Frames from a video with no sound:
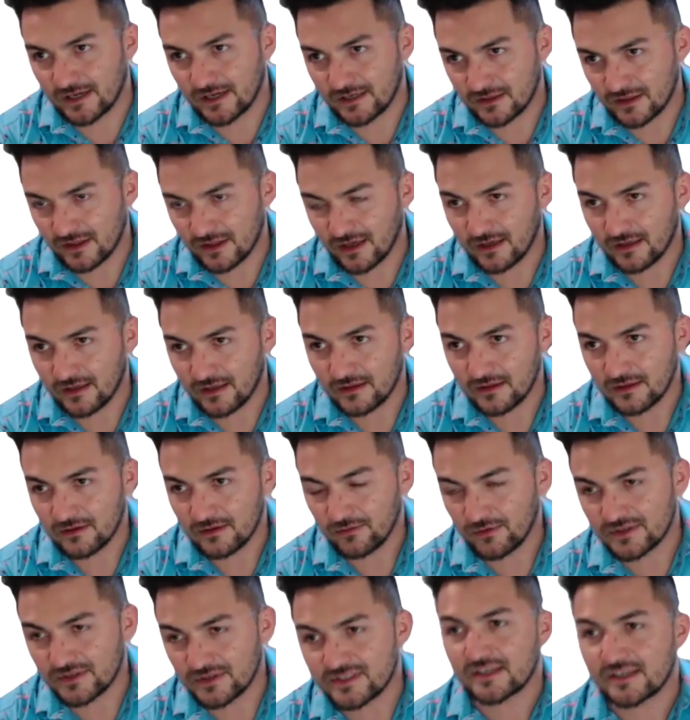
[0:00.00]
like that?
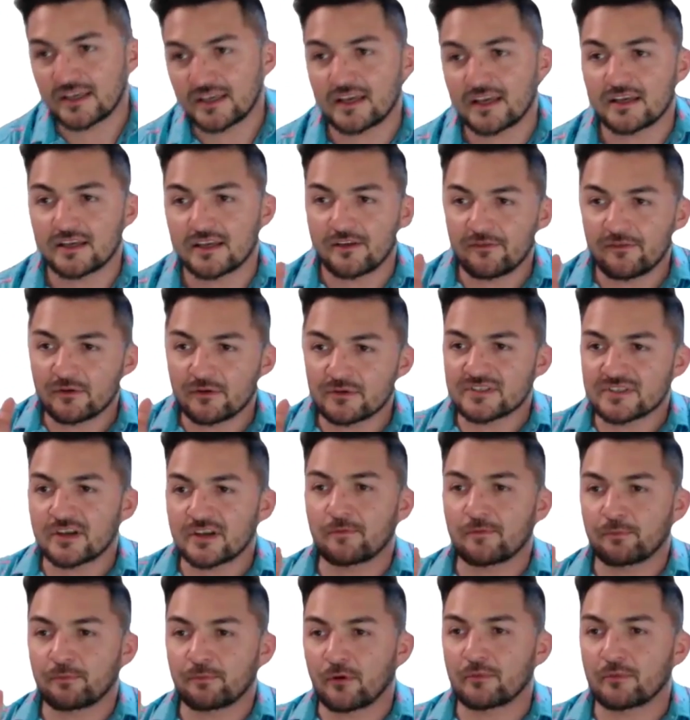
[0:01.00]
Once again, give
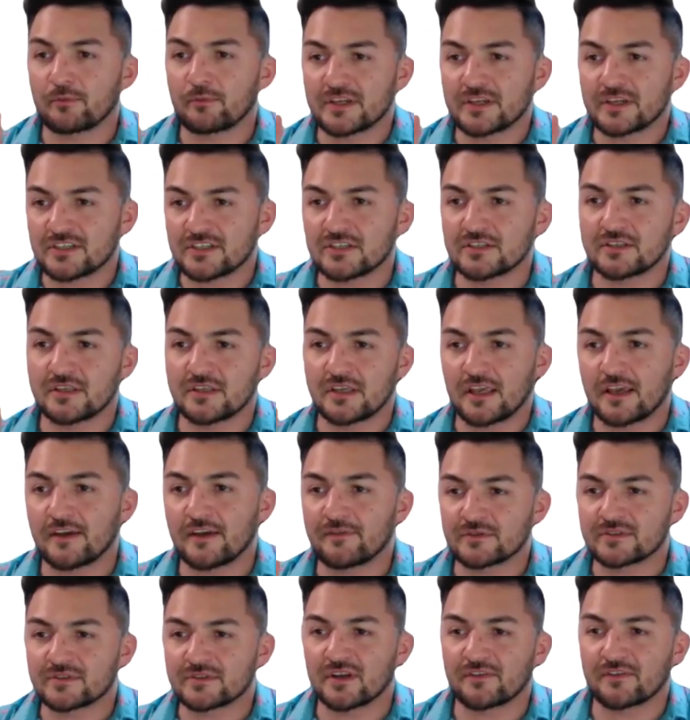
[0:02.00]
yourself permission to
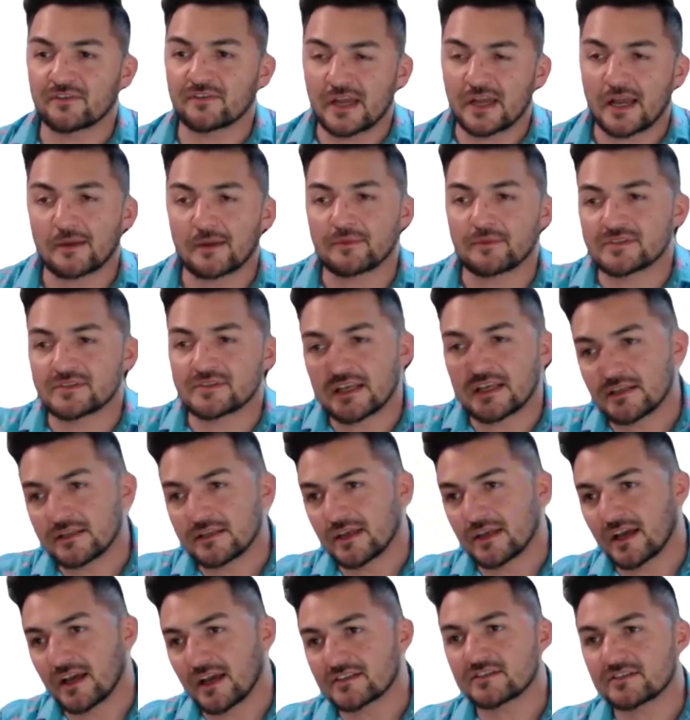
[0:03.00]
give yourself time and say
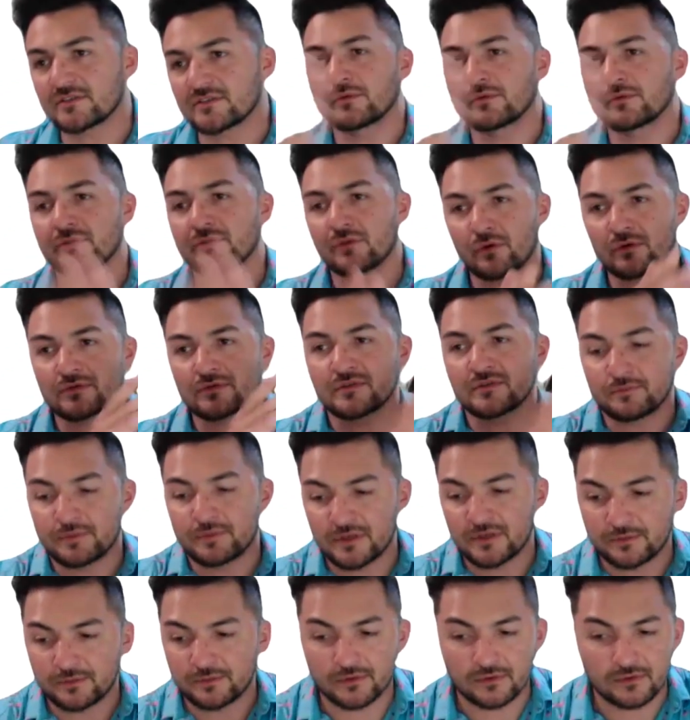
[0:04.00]
yes or no to
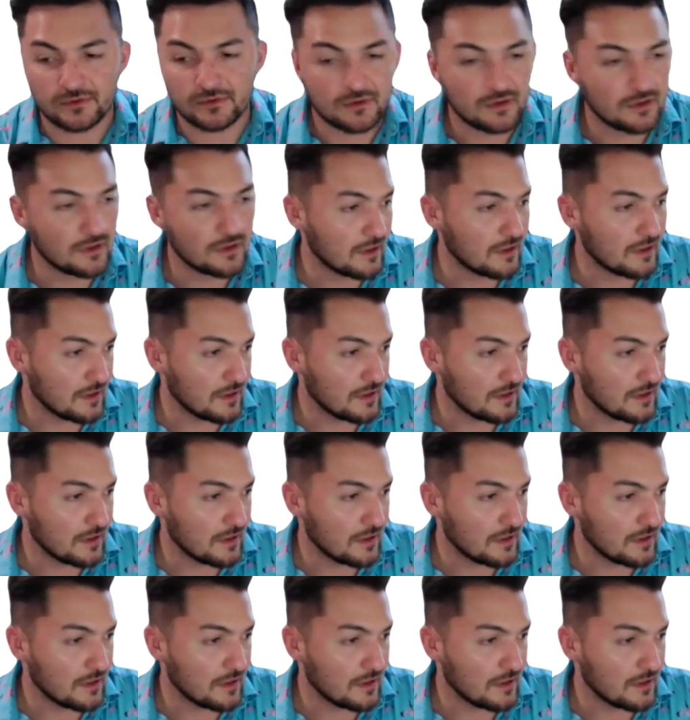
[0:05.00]
people.